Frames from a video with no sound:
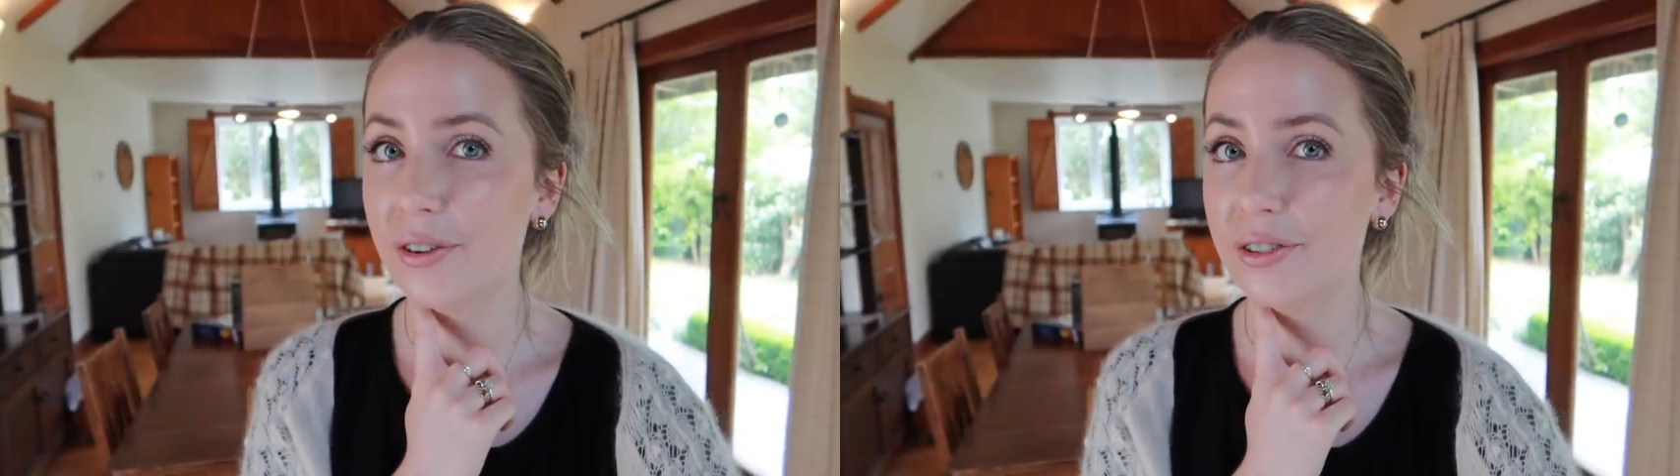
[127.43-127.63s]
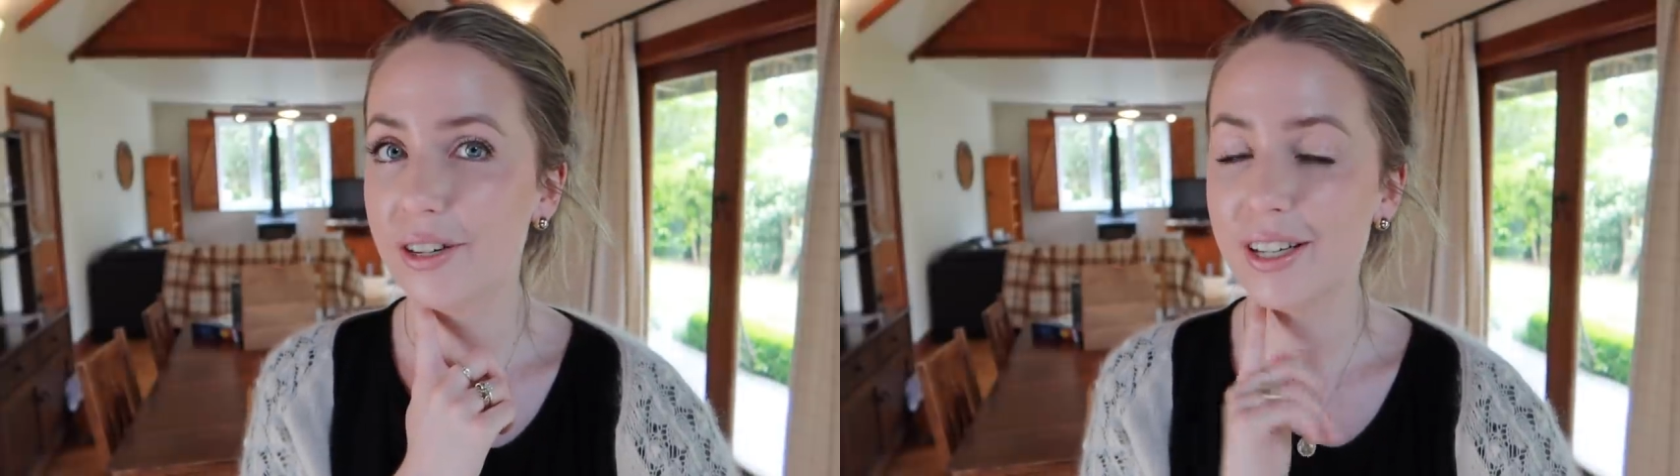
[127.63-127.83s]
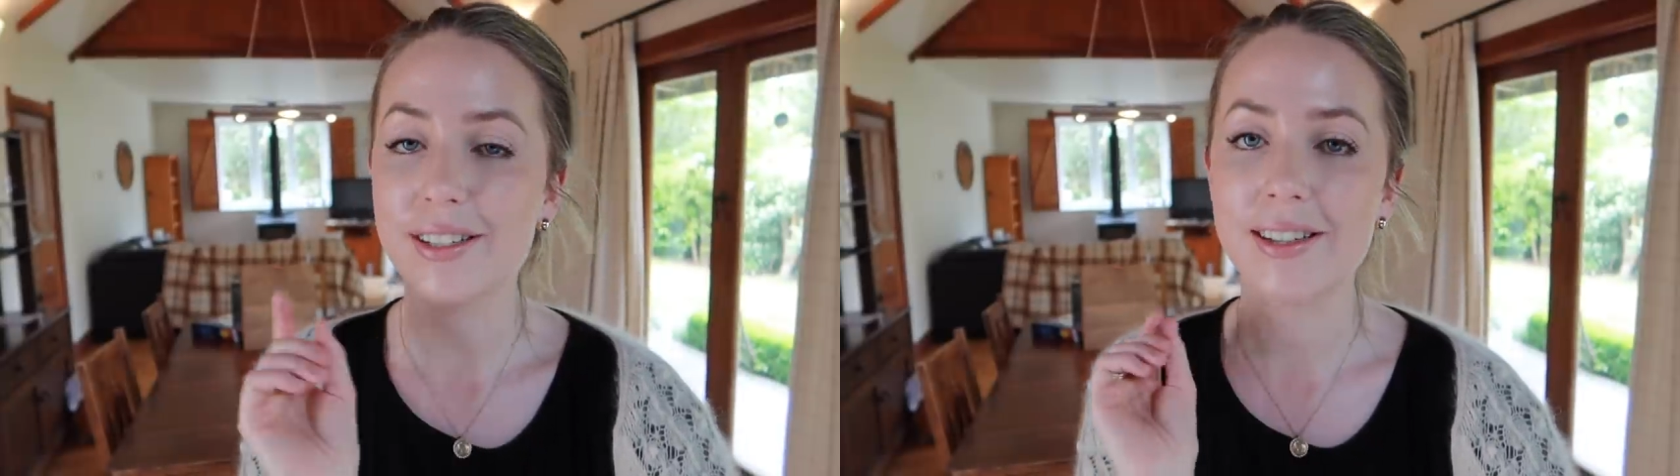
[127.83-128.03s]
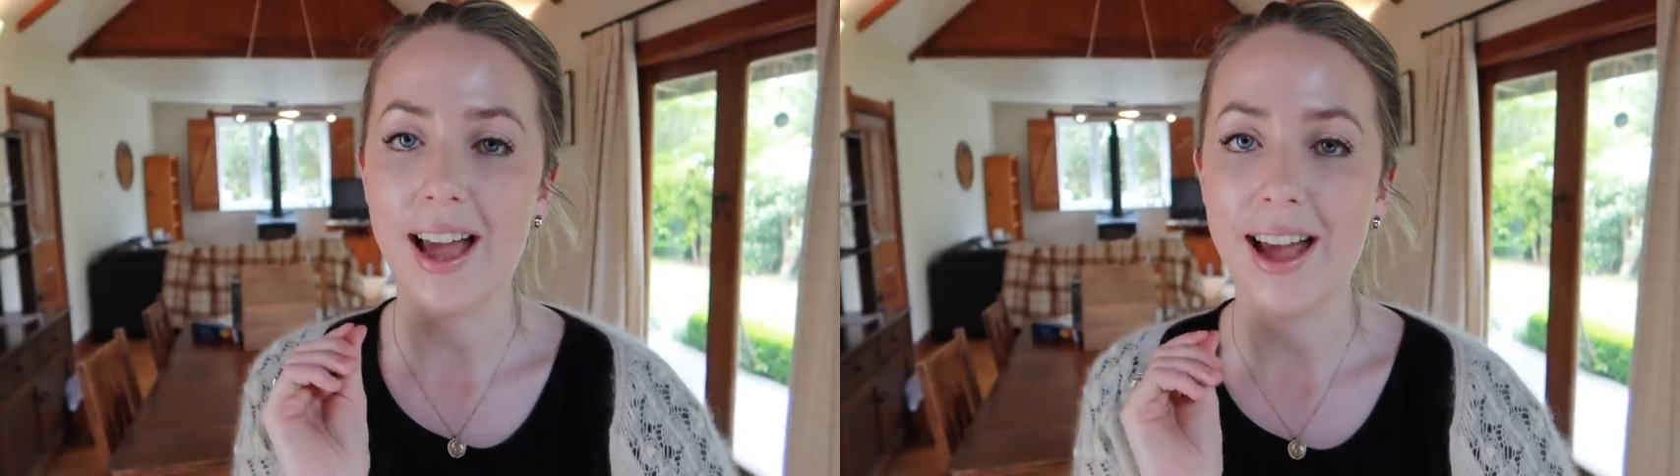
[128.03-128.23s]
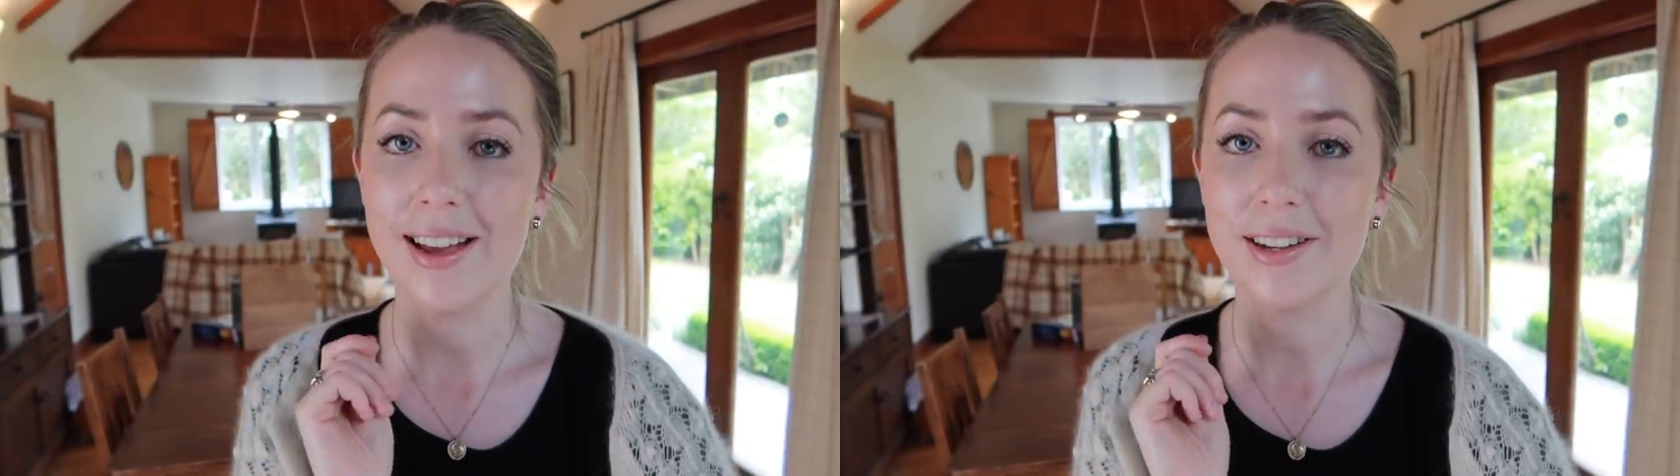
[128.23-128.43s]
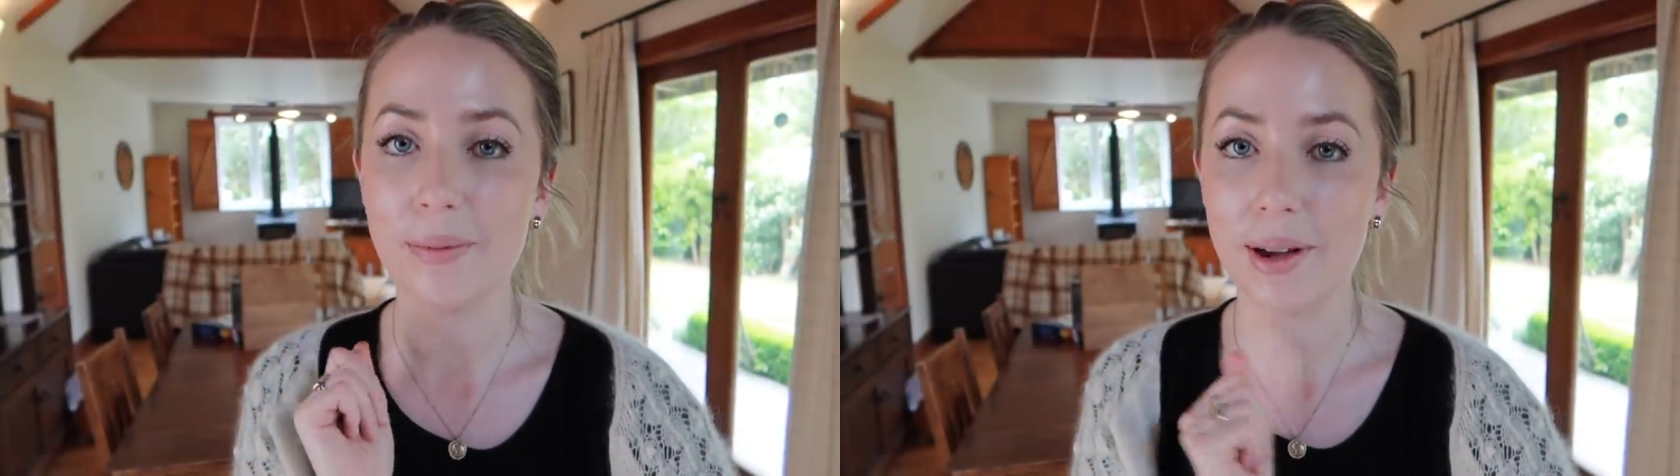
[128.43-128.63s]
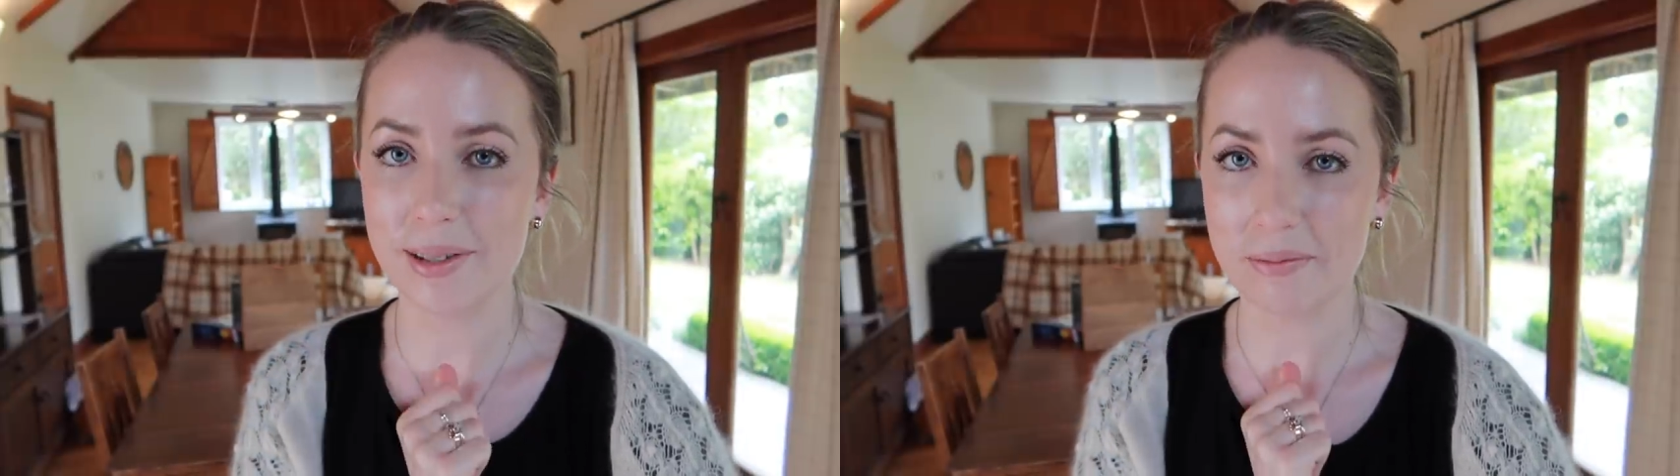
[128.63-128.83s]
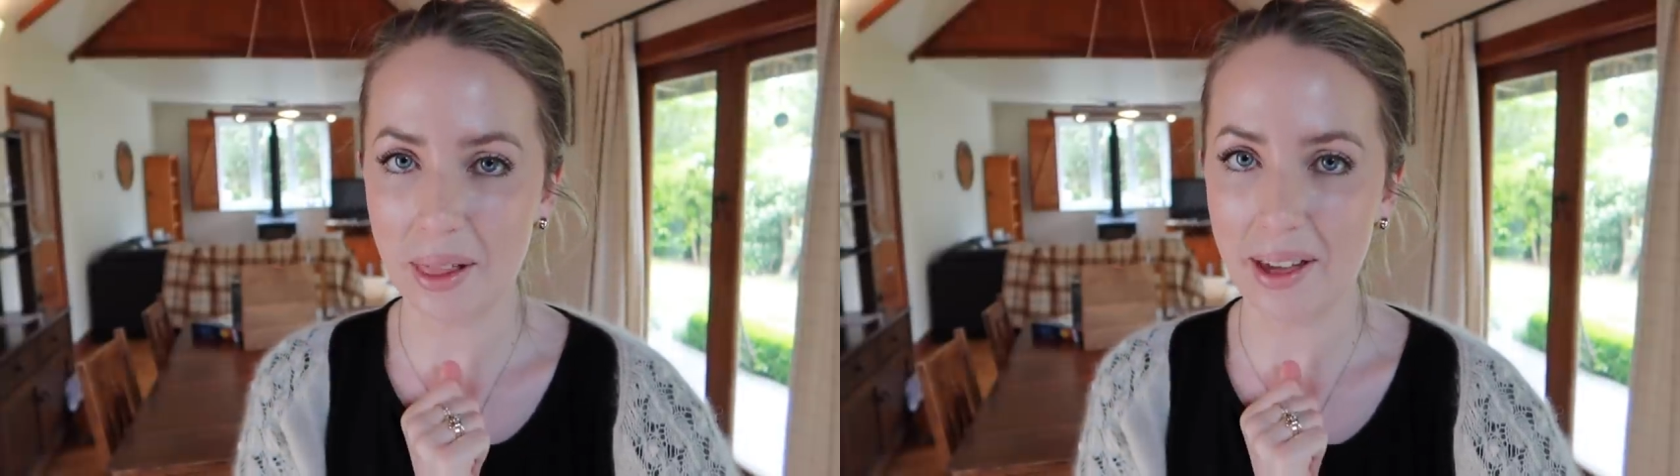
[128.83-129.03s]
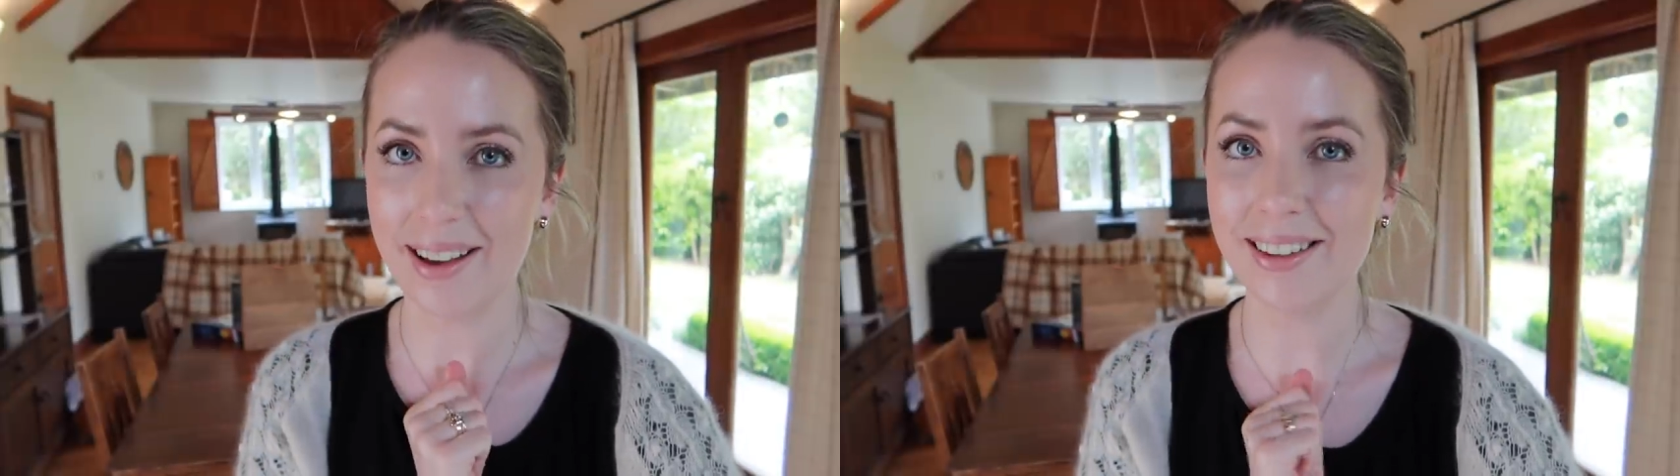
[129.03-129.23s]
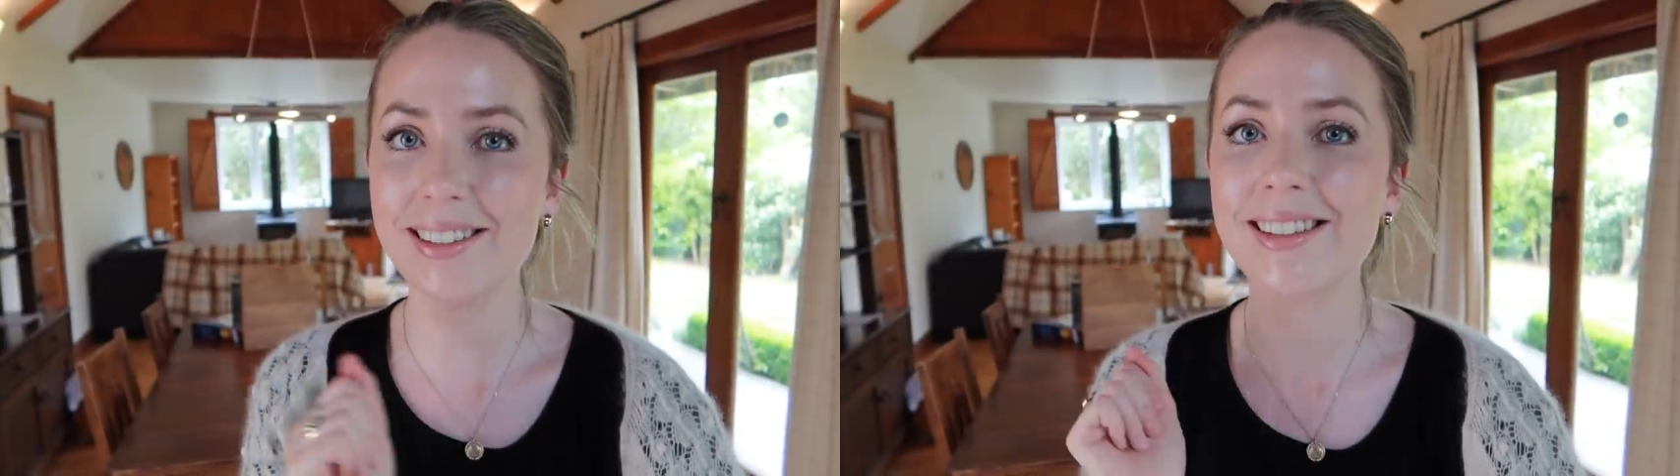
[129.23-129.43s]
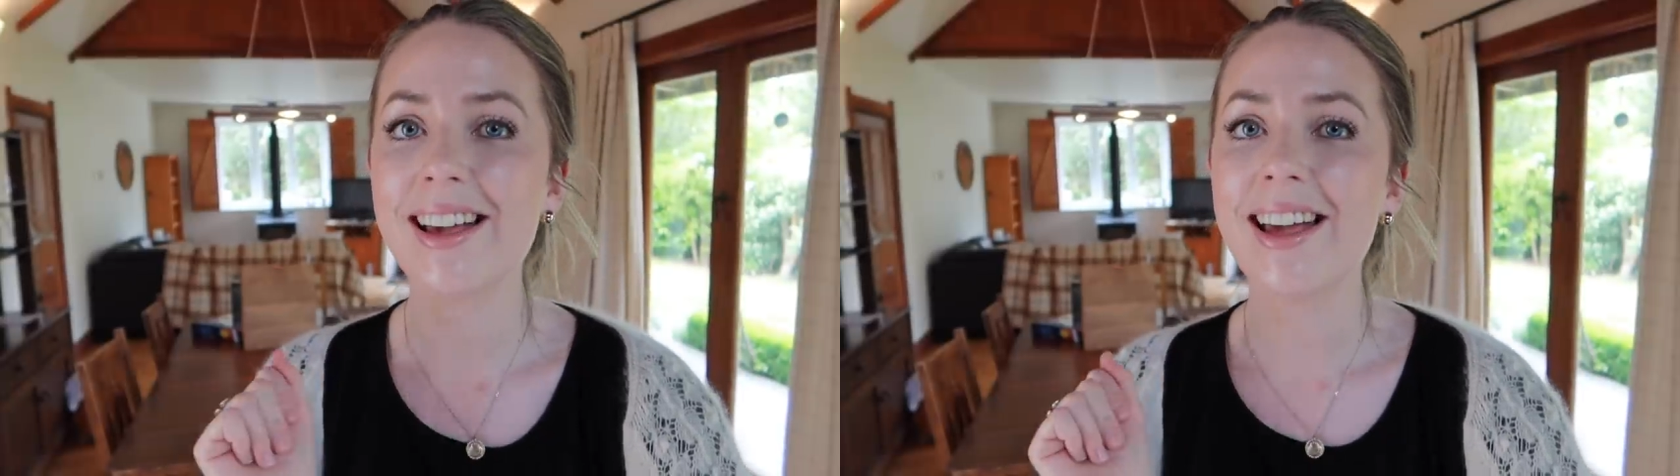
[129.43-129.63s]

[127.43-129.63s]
Oderings and buy some plants.